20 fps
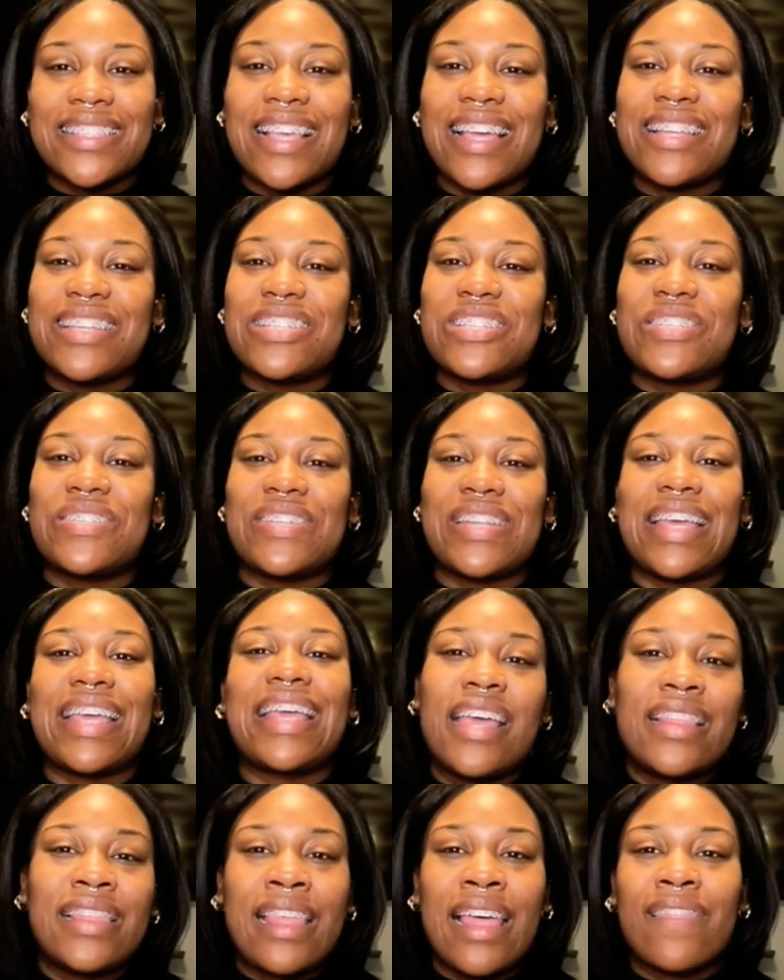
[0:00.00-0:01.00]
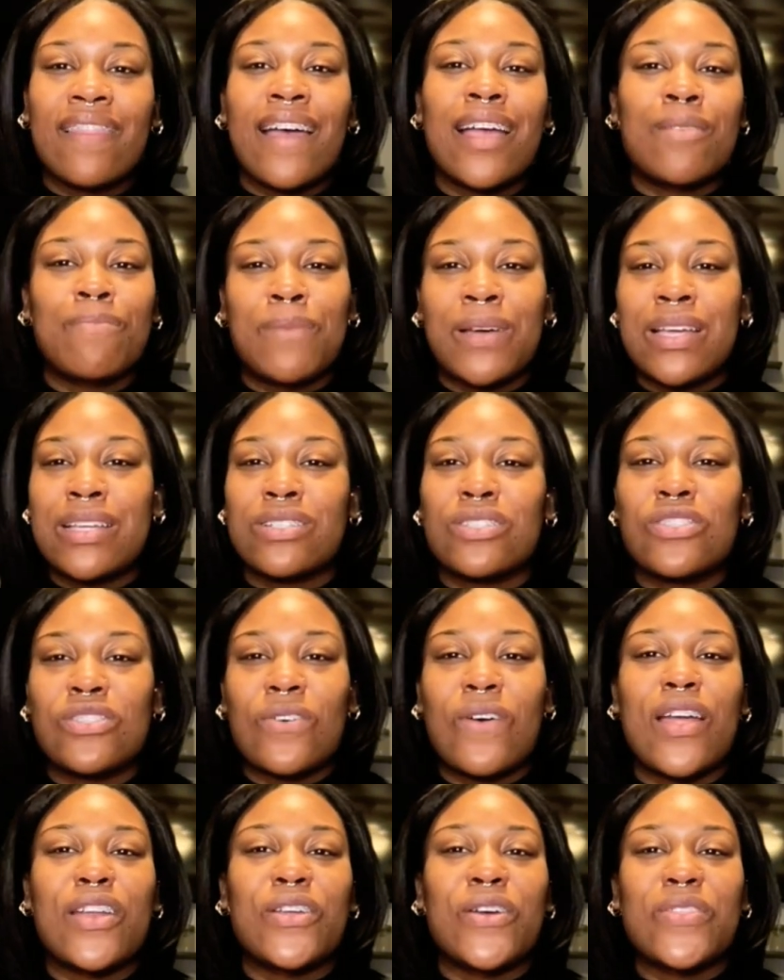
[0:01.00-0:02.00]
I need you to hit that like button so
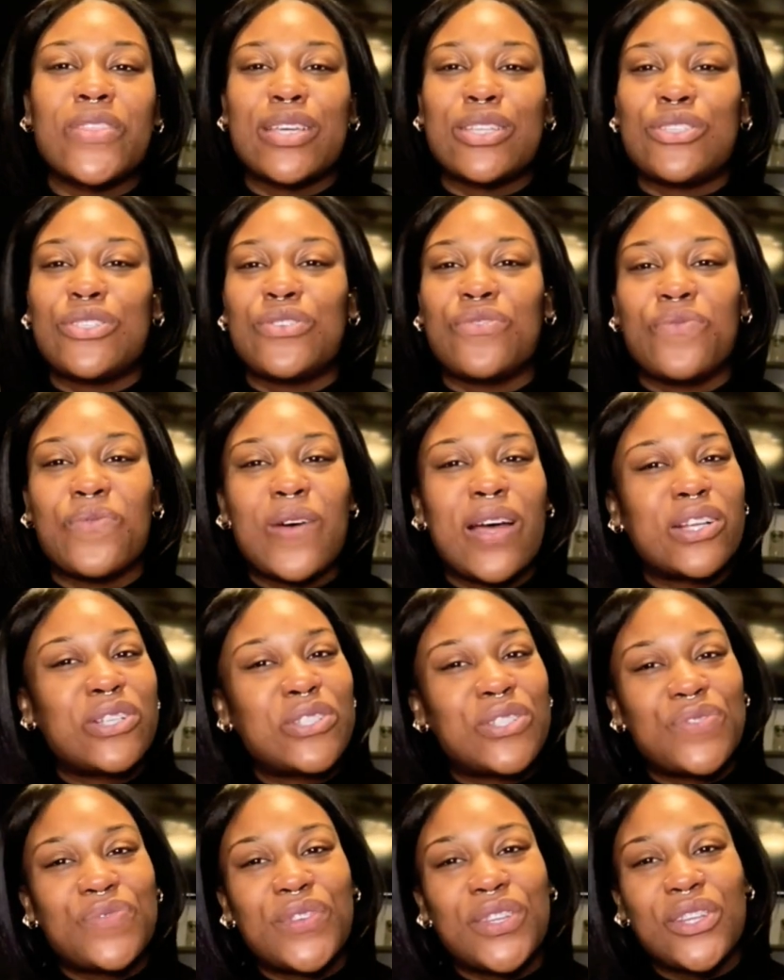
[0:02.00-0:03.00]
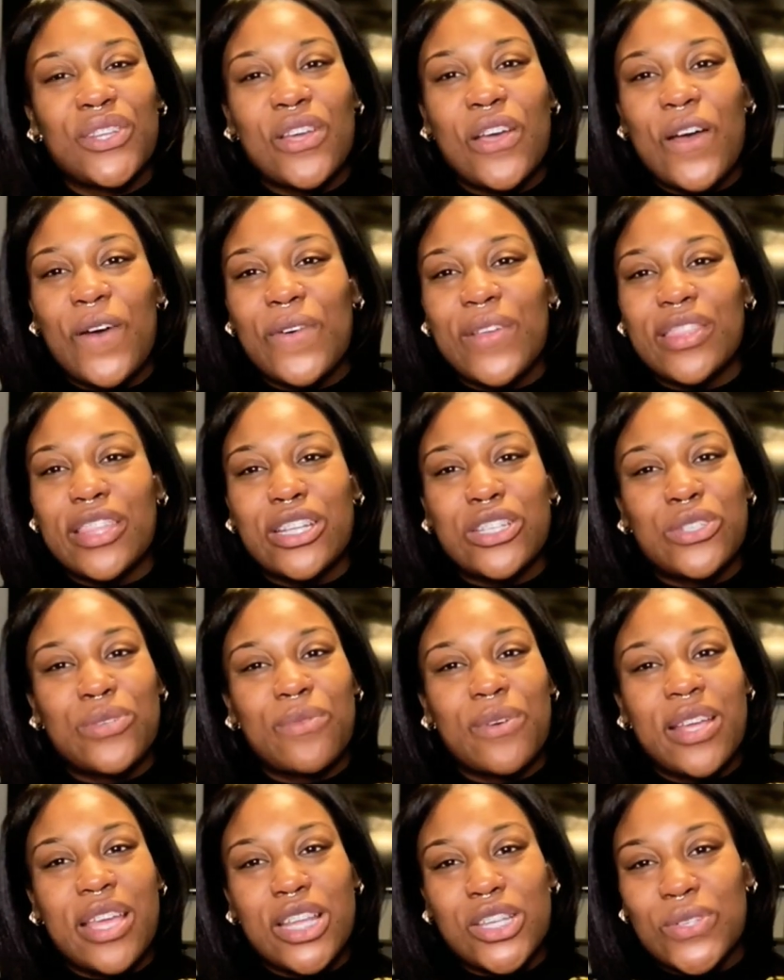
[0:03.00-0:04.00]
I know that you've watched this video and that you
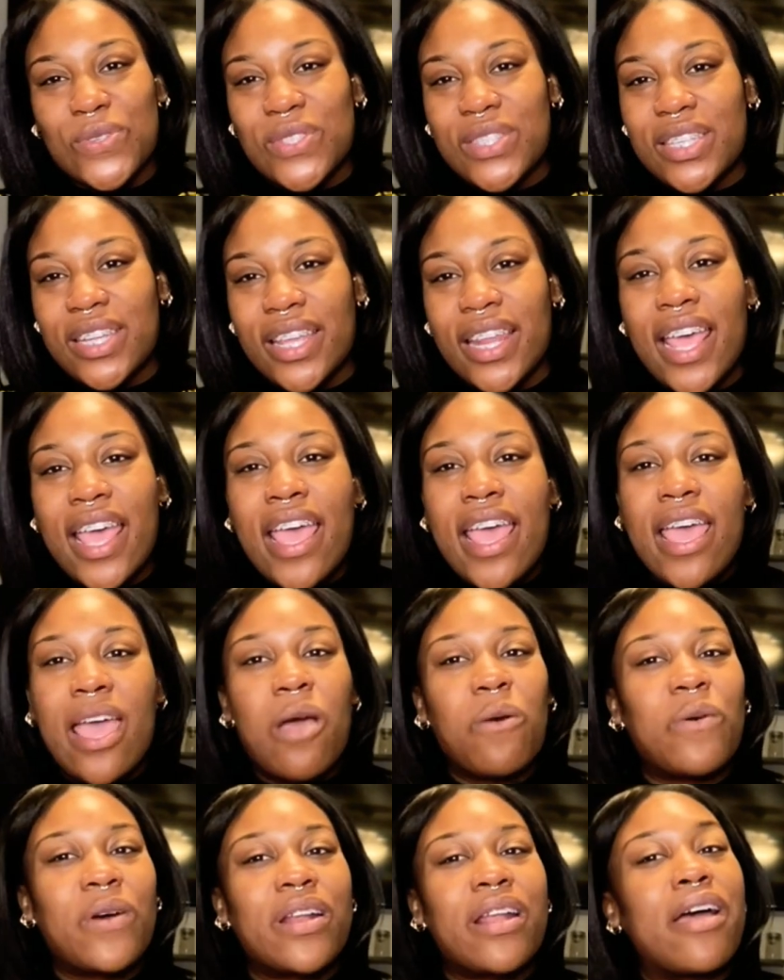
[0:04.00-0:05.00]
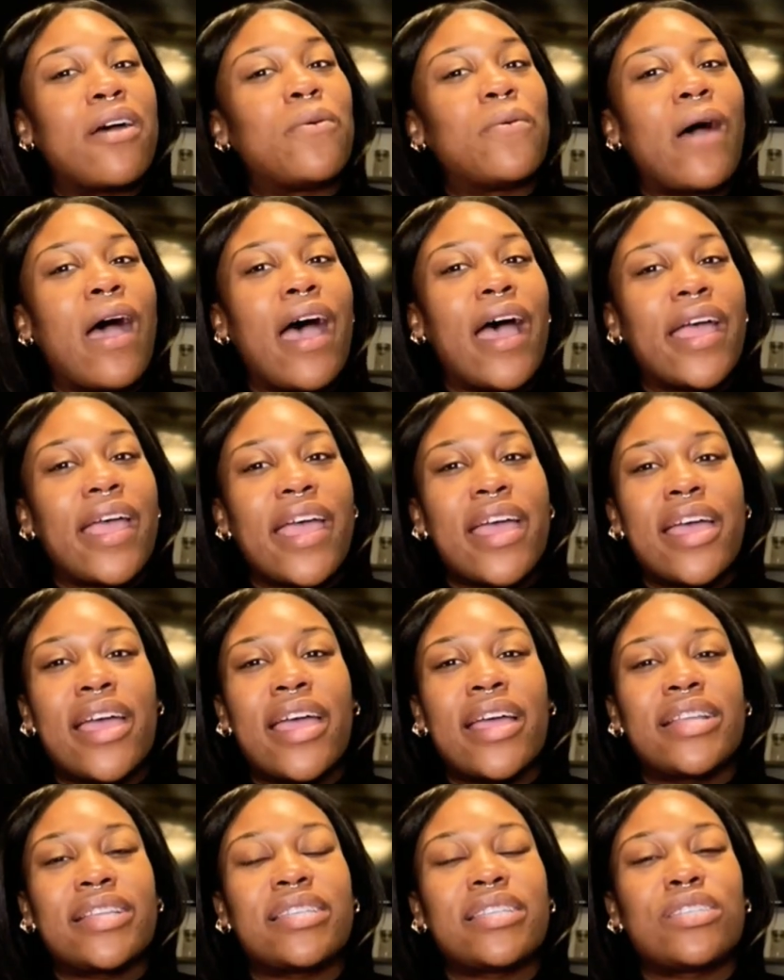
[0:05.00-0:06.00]
were interested in what I
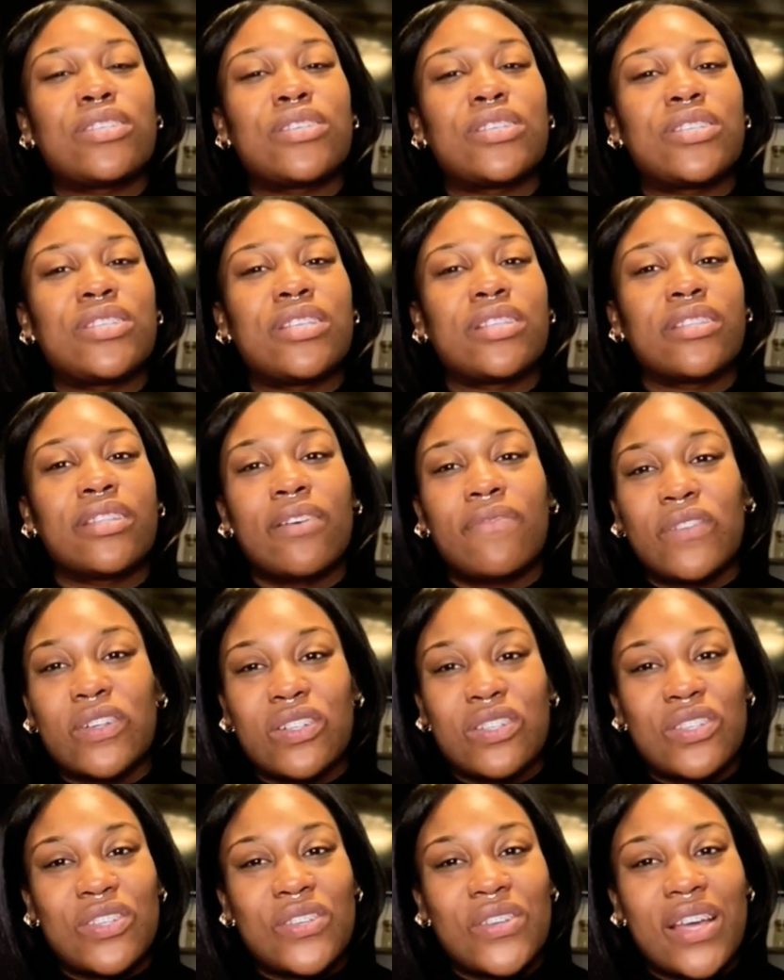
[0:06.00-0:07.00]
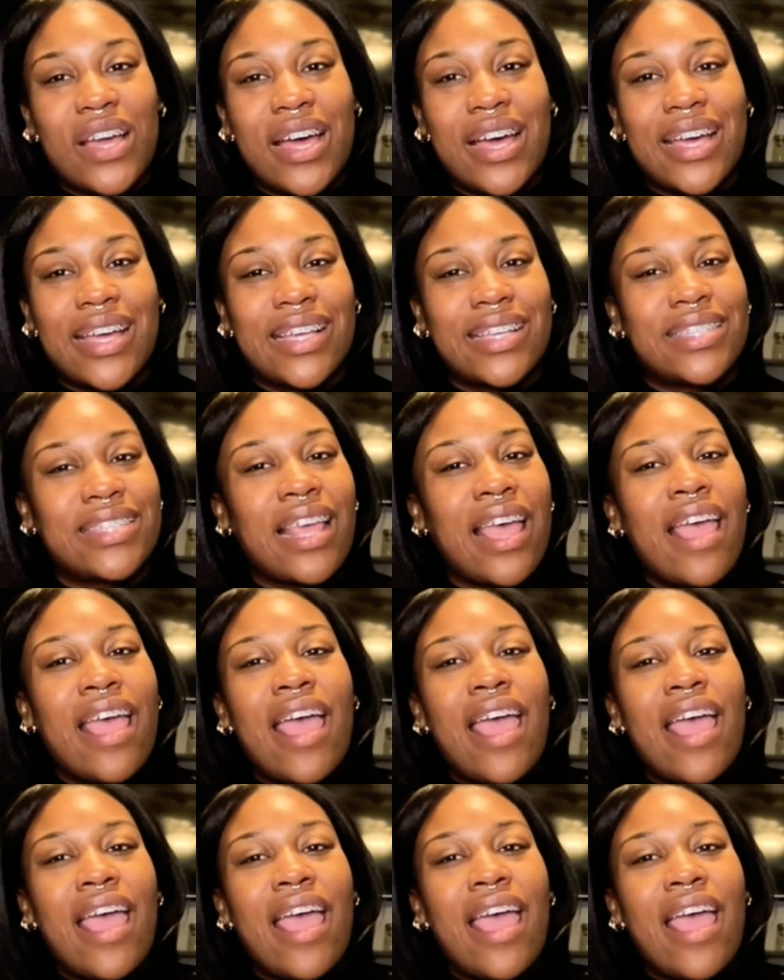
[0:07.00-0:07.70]
had to deliver to you guys.